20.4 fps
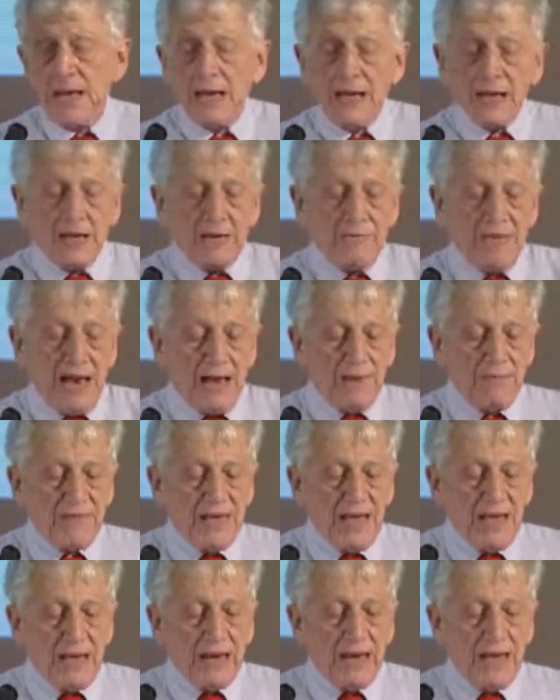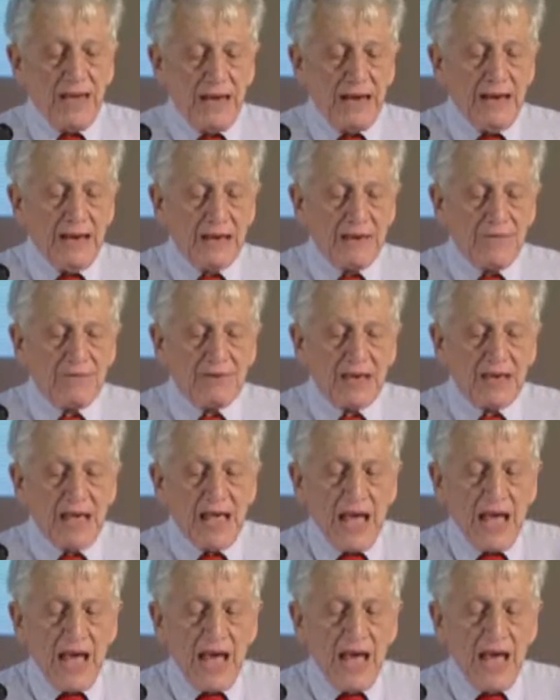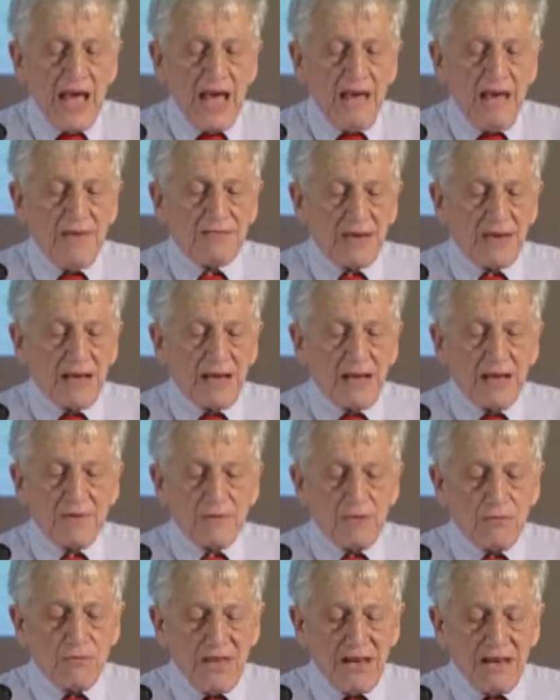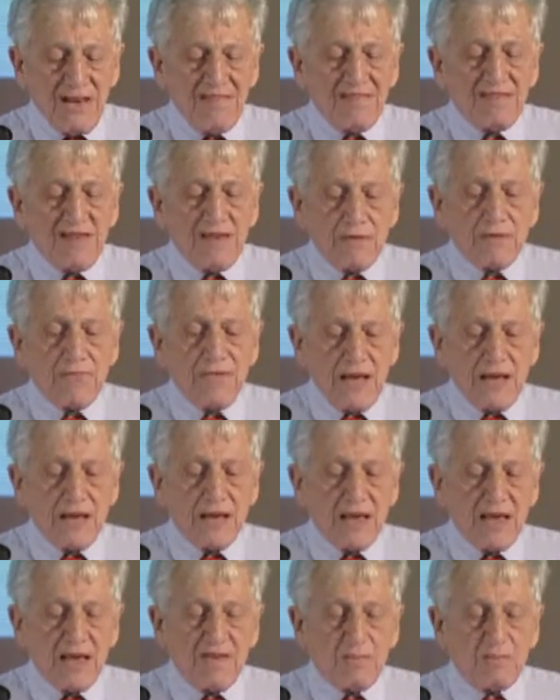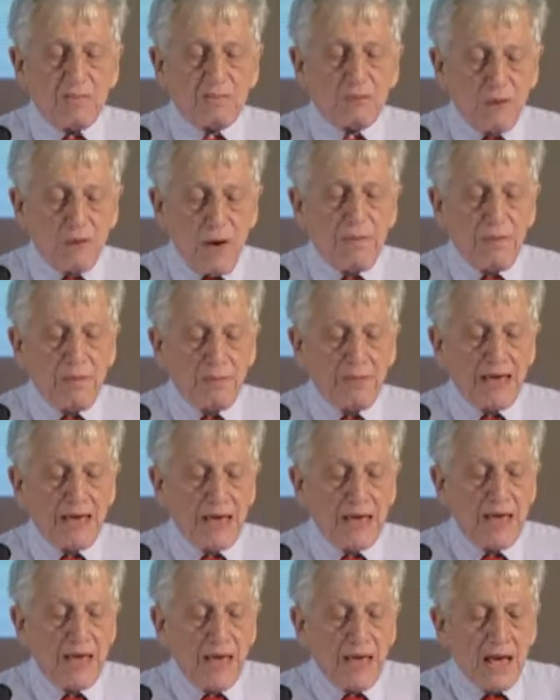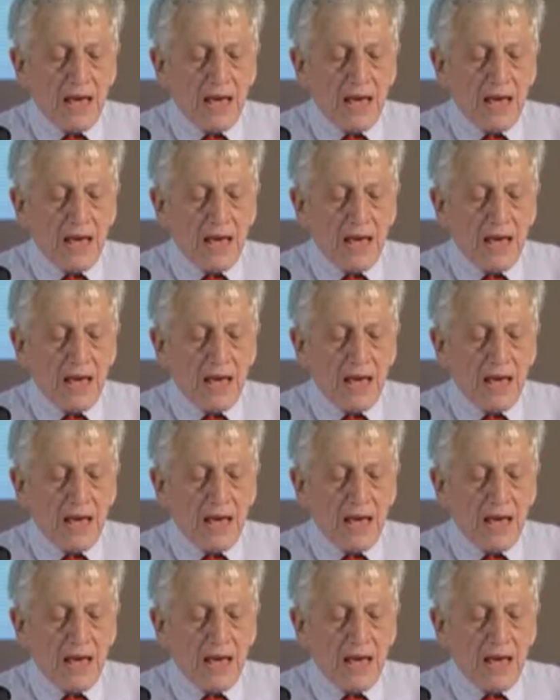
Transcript: developed in England. And the realistic figure is probably